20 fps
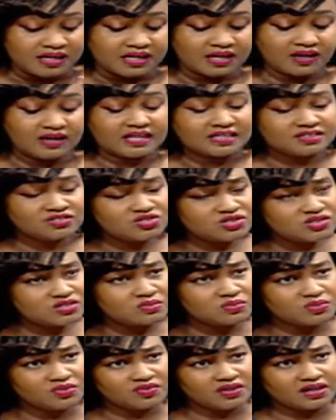Know. Now let's just
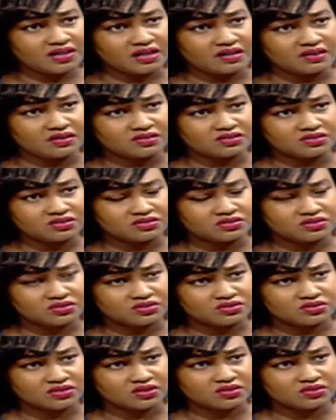moving around,
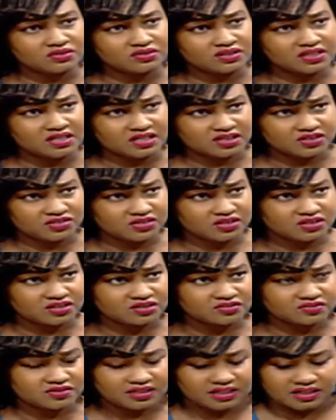the cruise industry, as
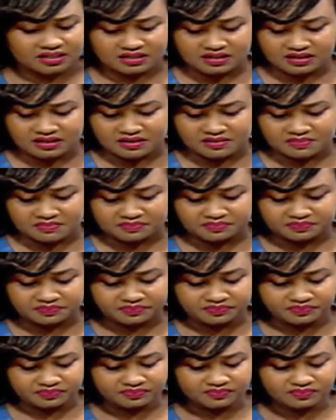you've said.
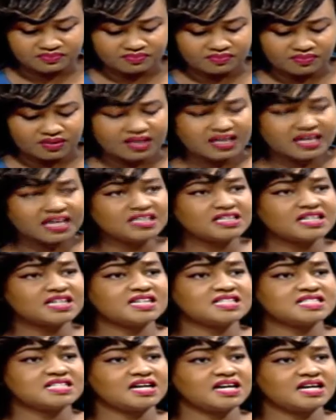Kenya
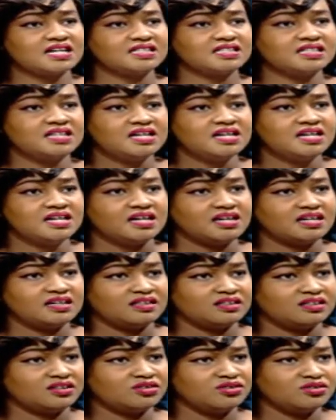has had
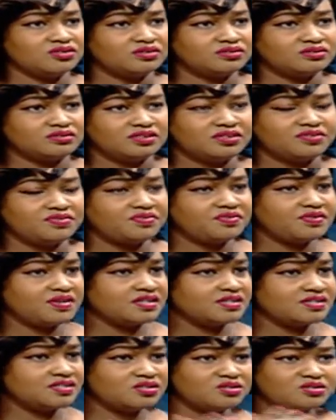
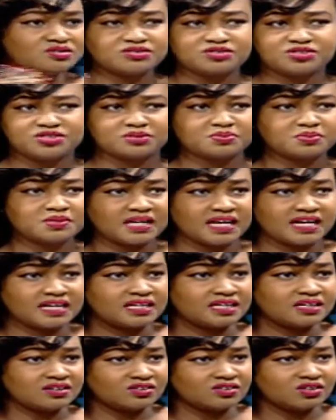different cruise ships
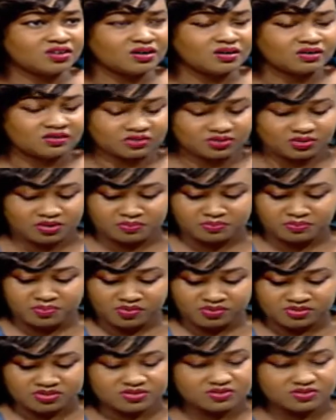landing on our ports,